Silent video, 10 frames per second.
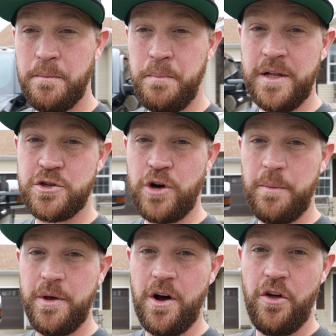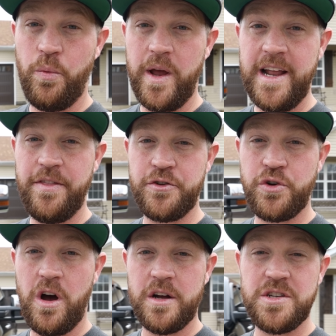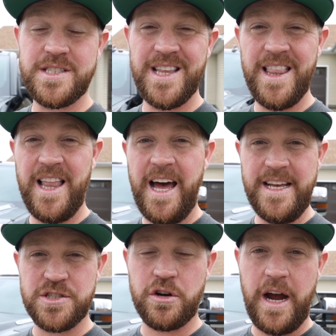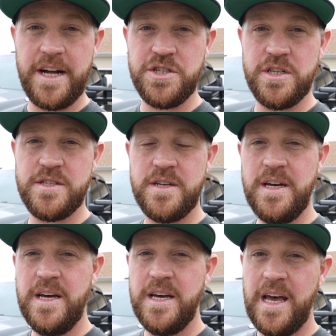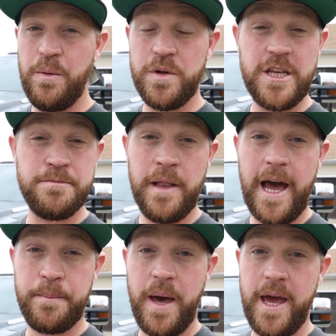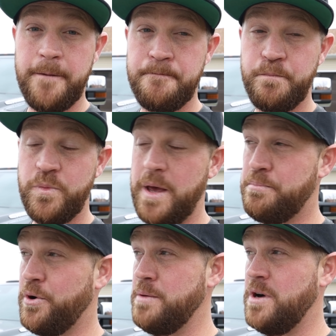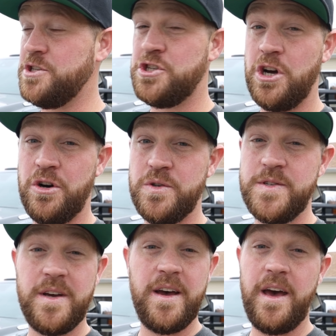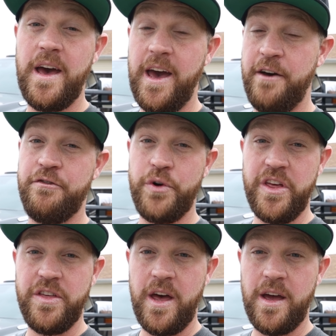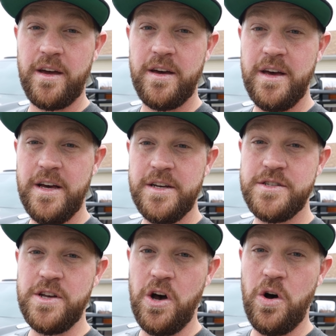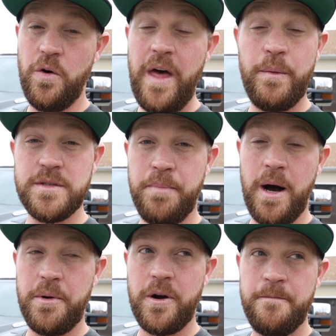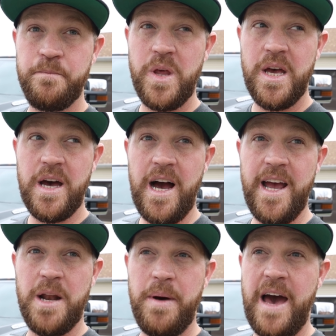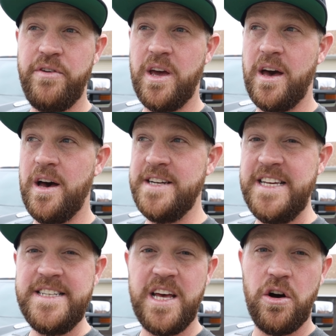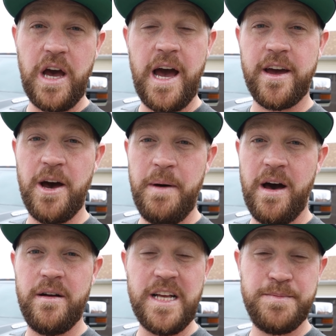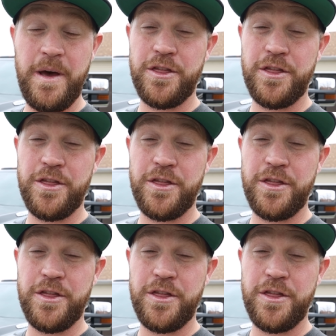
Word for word: pinstriping all the way down the truck, just light scratches. And with this black paint, it pretty much shows everything. So that was a bummer. I ended up having a, a detail guy come out and I spent